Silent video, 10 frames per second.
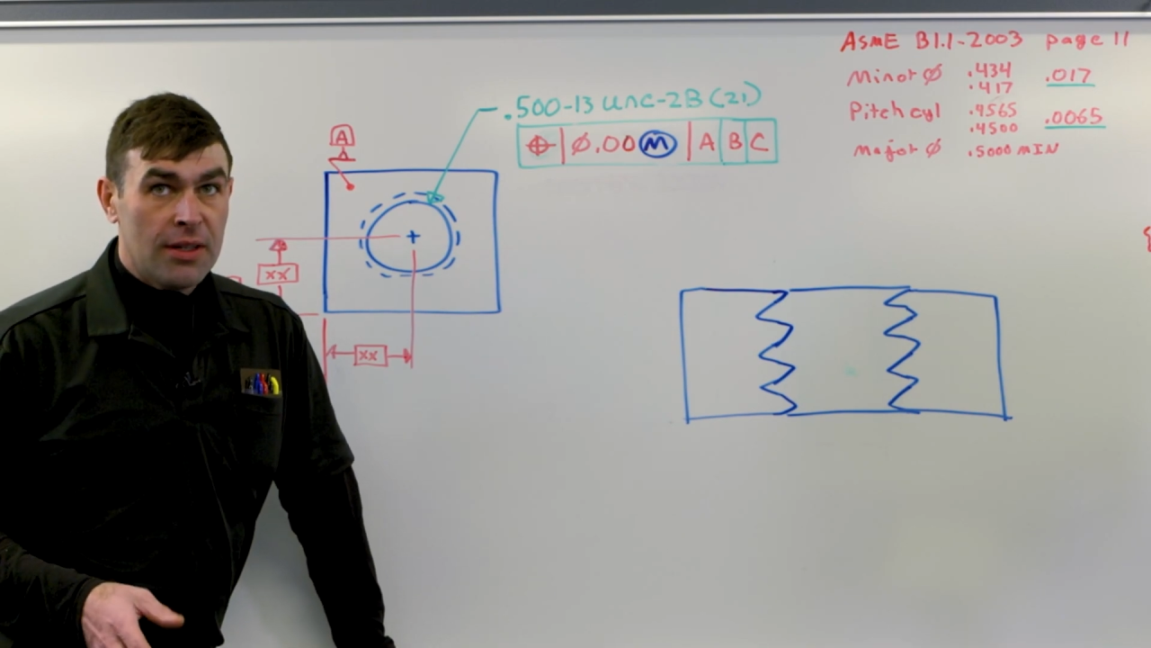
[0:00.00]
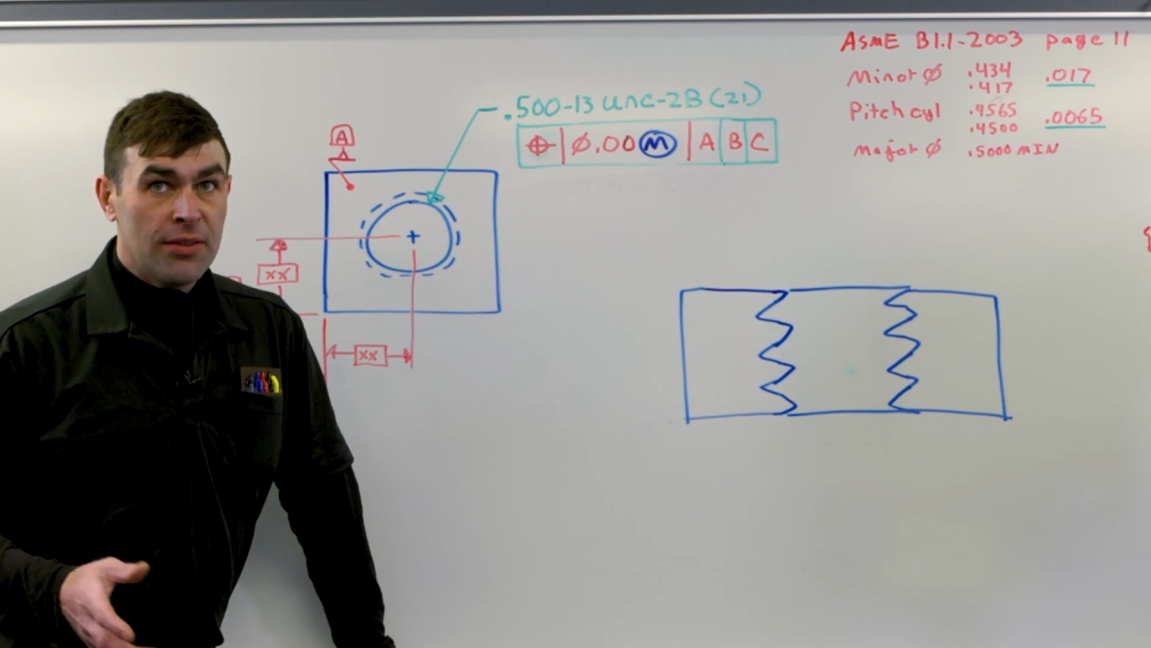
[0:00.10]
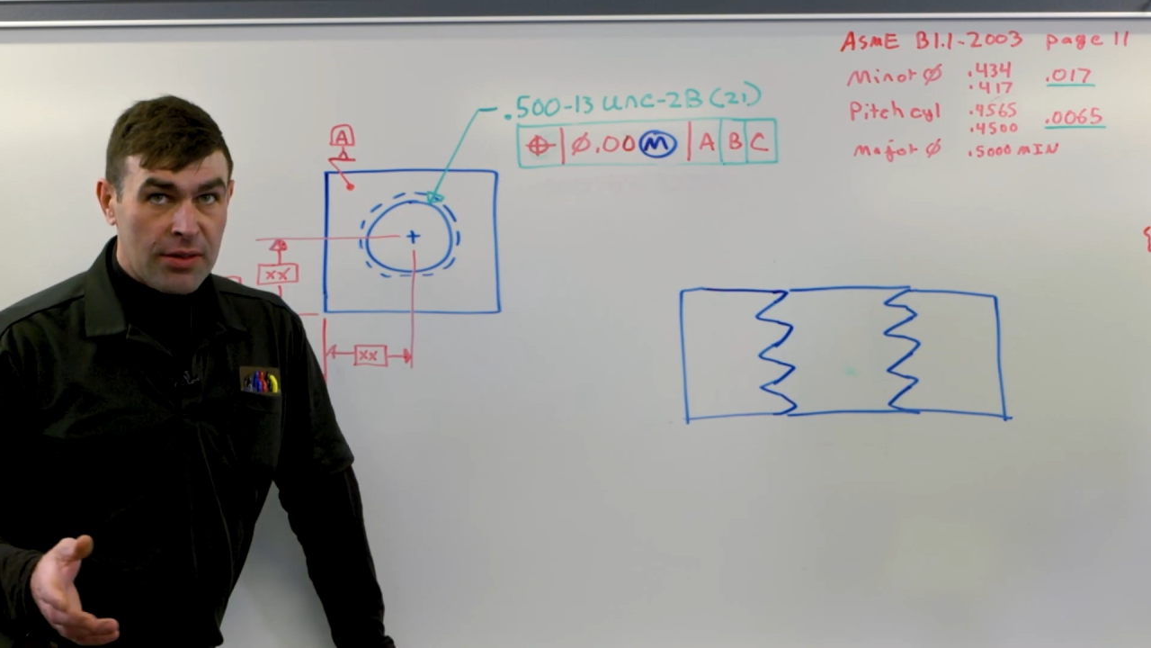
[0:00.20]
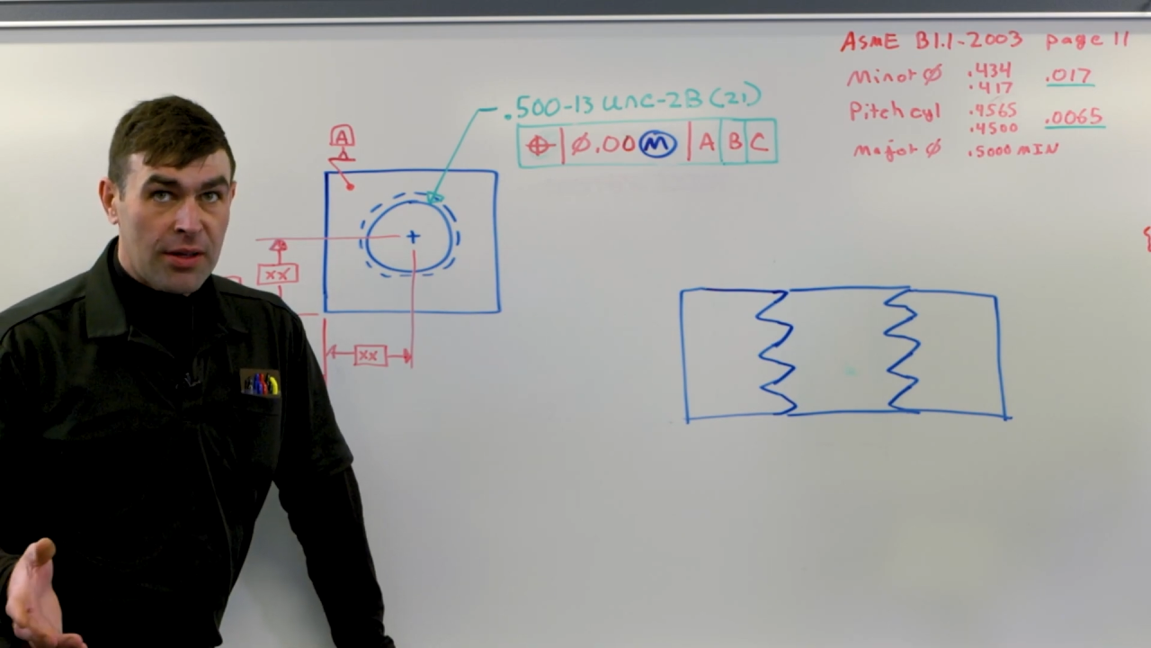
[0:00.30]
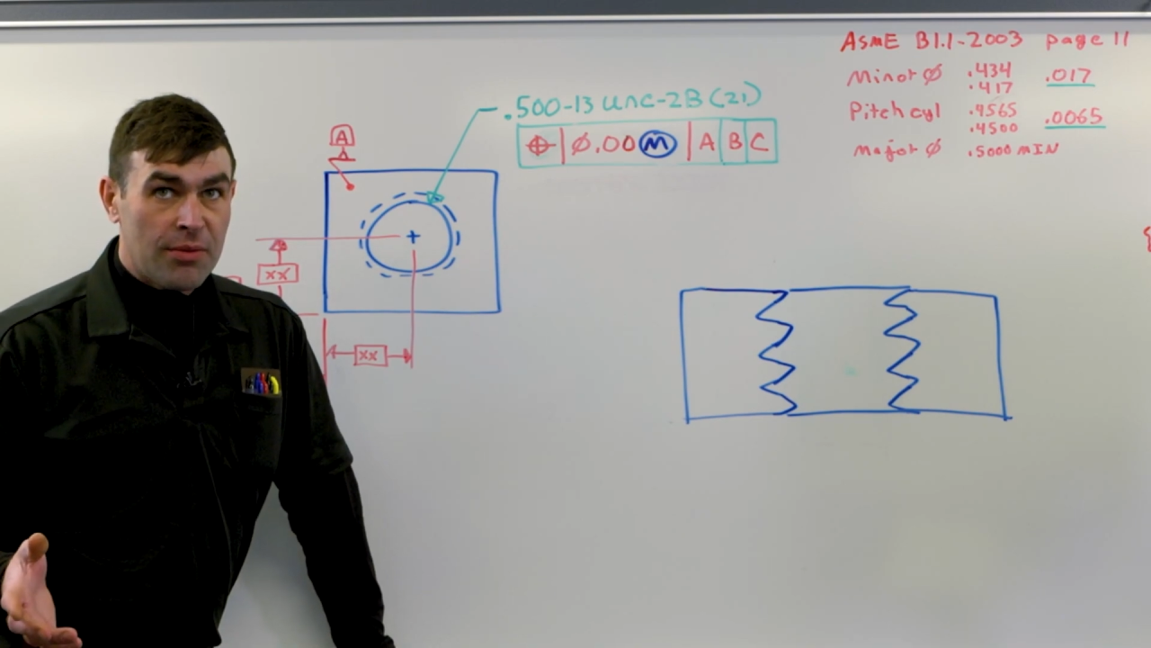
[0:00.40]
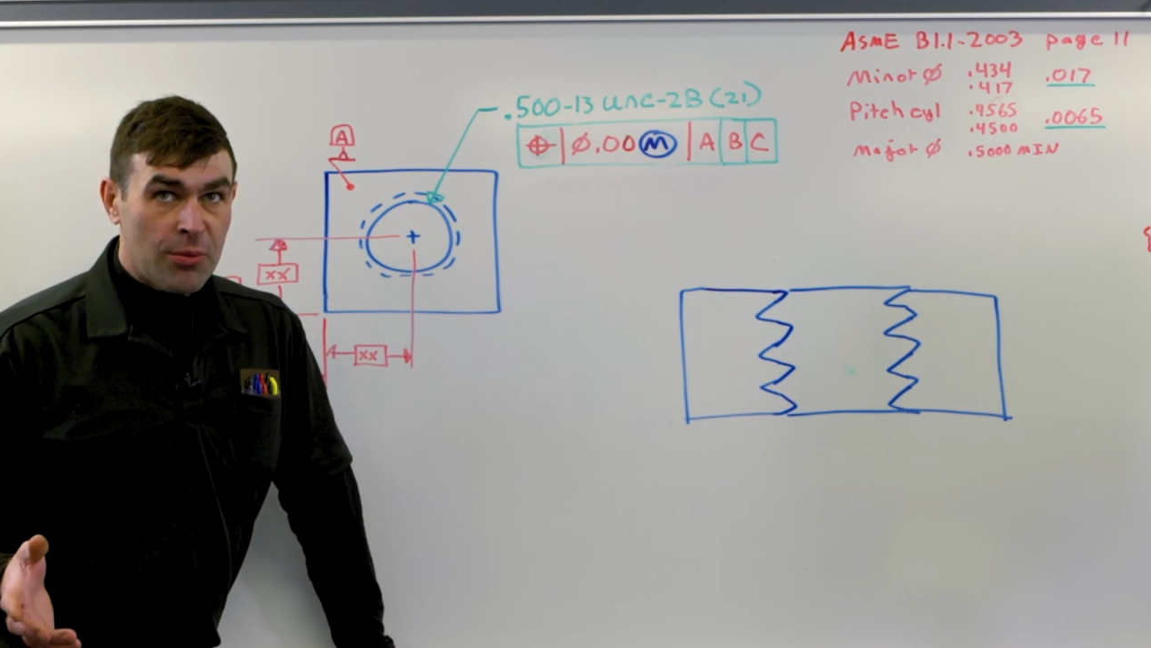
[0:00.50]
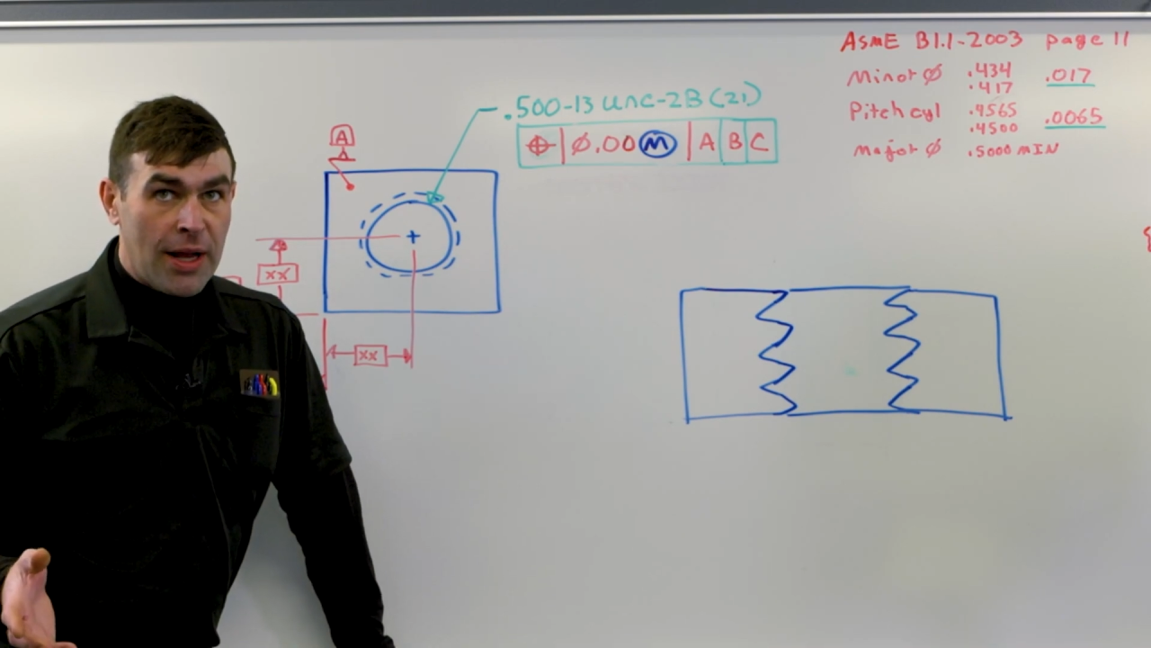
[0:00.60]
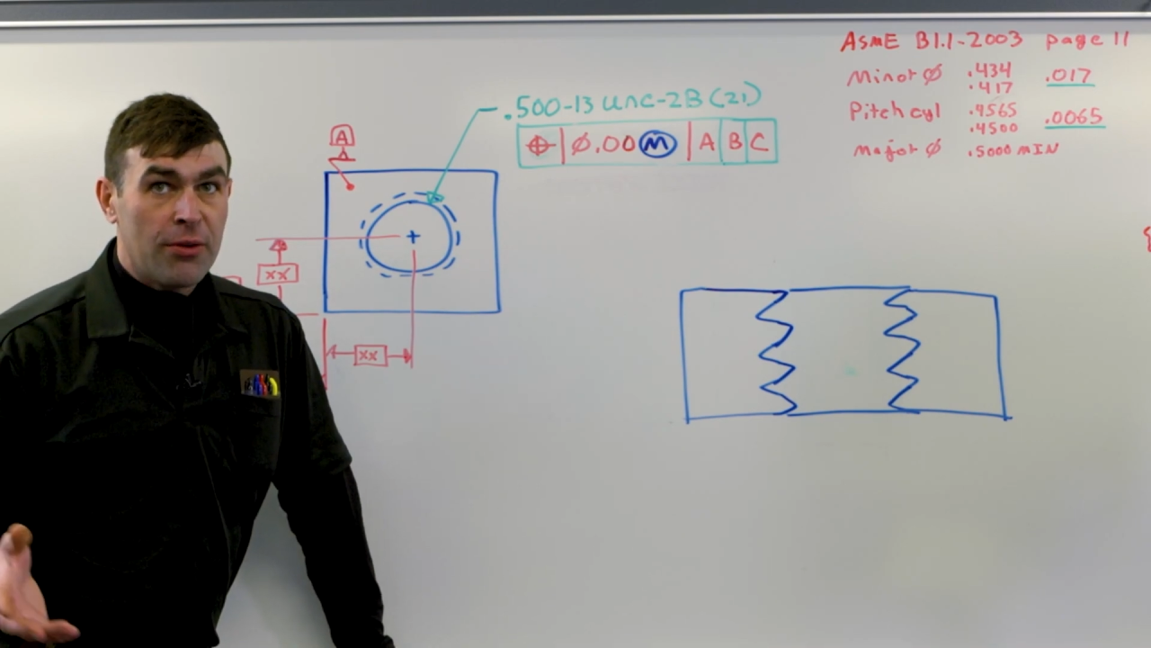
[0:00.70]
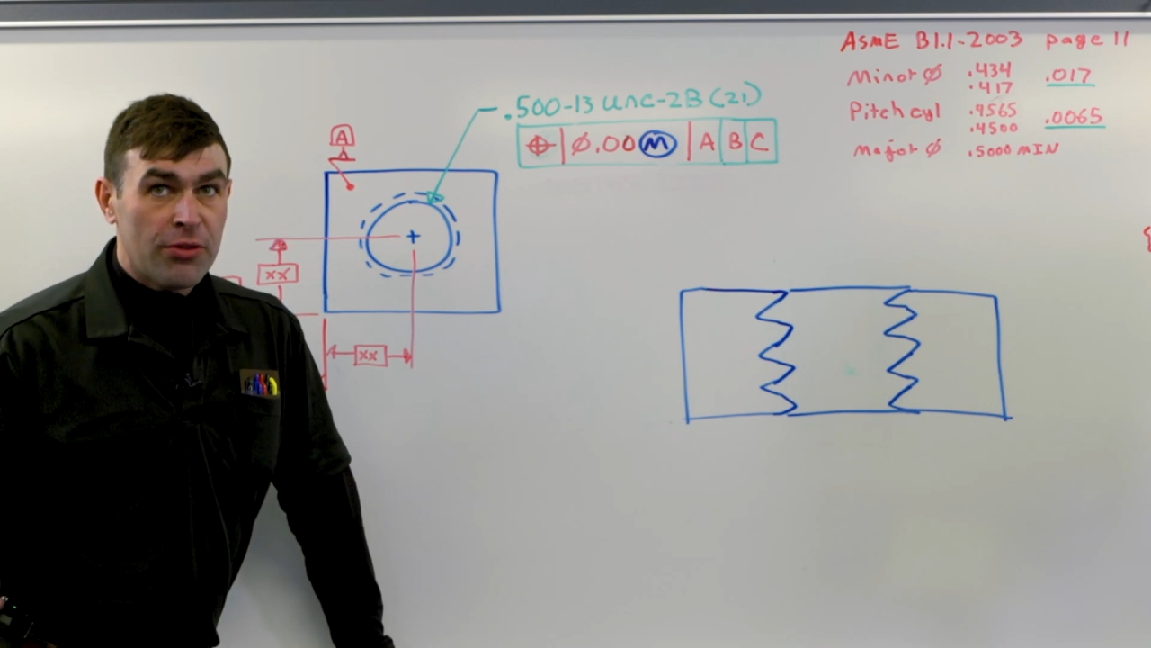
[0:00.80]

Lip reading: is a rather